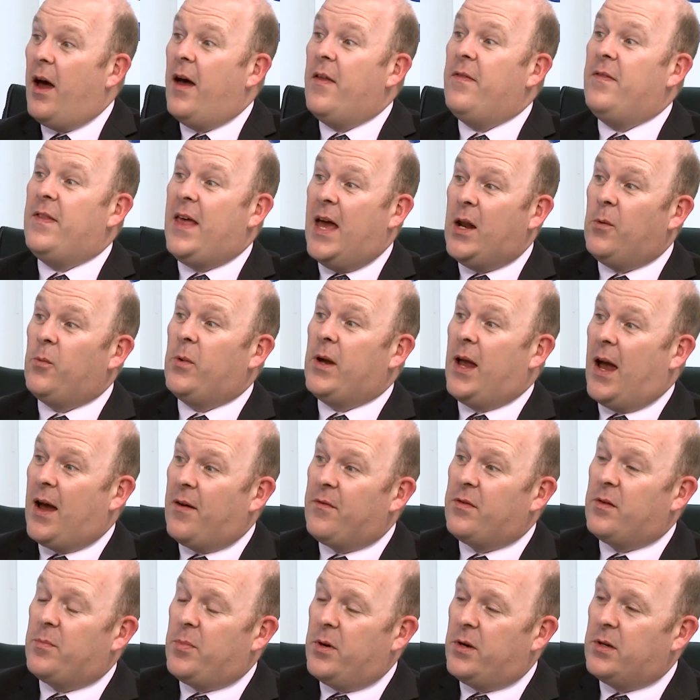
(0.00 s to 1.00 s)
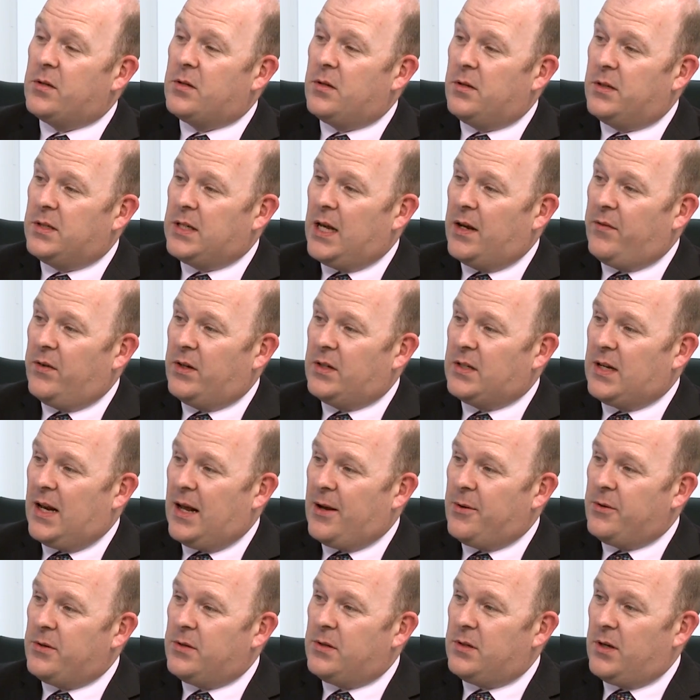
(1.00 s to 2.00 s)
and then we have the personal savings
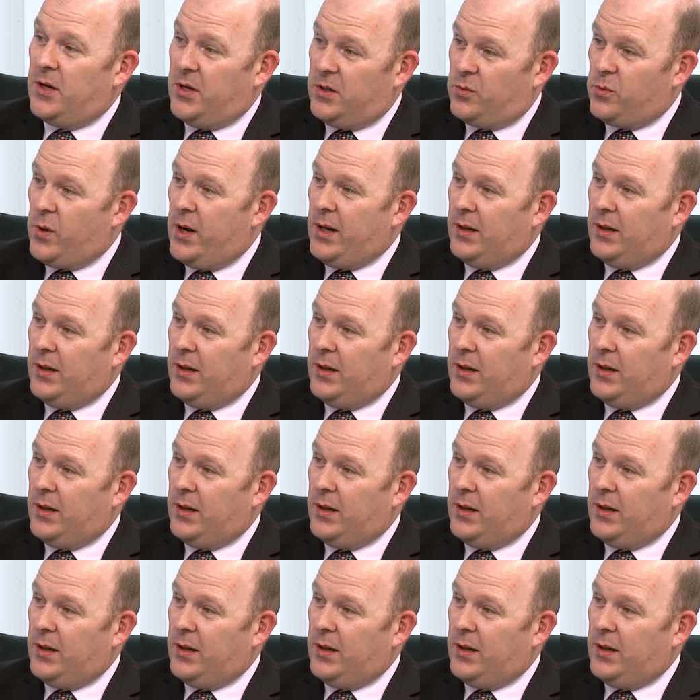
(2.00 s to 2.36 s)
allowance as